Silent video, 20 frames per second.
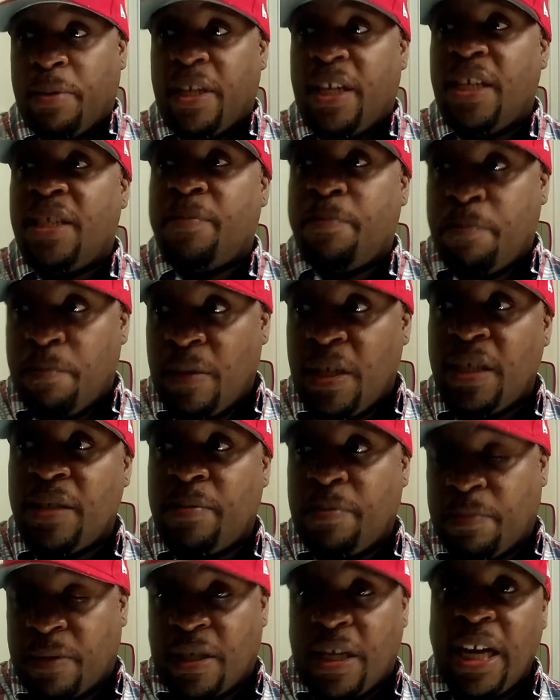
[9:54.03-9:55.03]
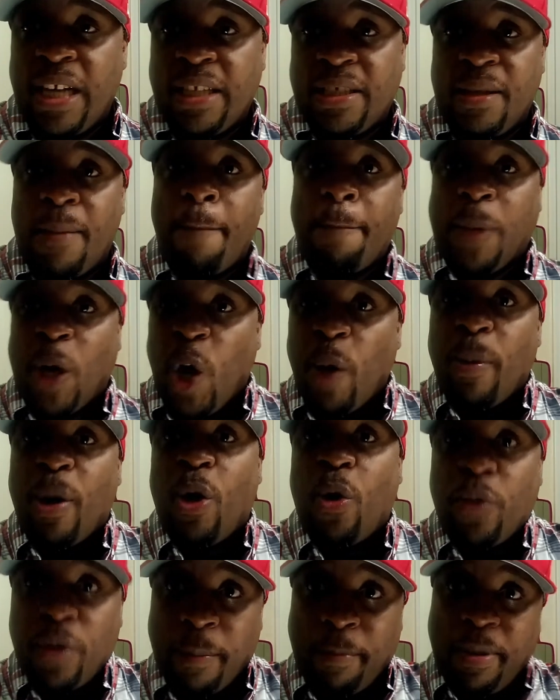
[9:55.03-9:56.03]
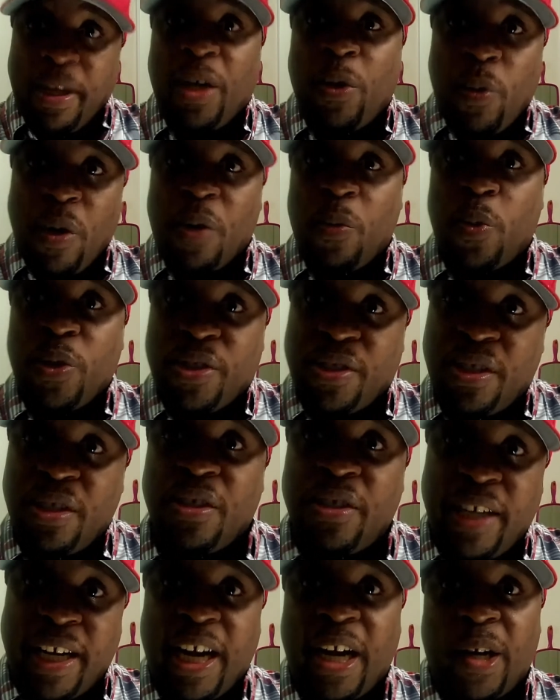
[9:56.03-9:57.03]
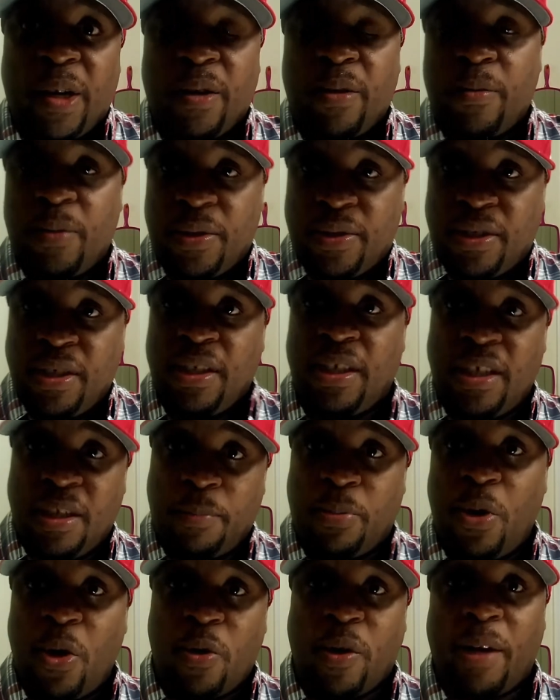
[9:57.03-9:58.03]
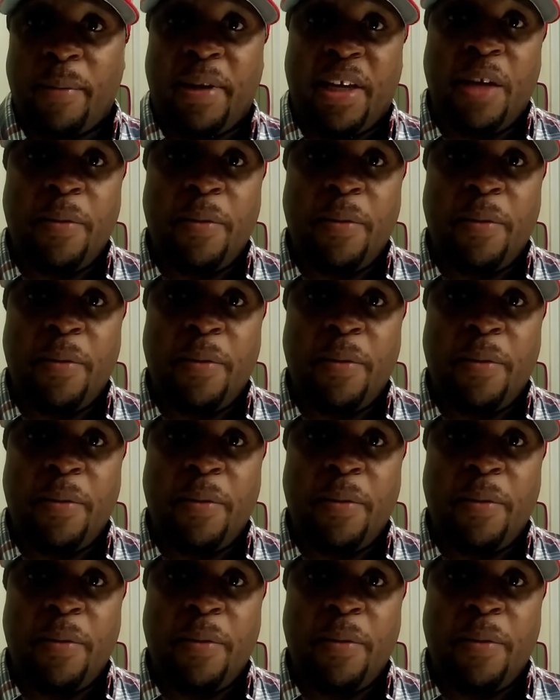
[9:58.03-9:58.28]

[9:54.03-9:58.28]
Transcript: but his cousin Bobo, the big one, was still there, was still in the program.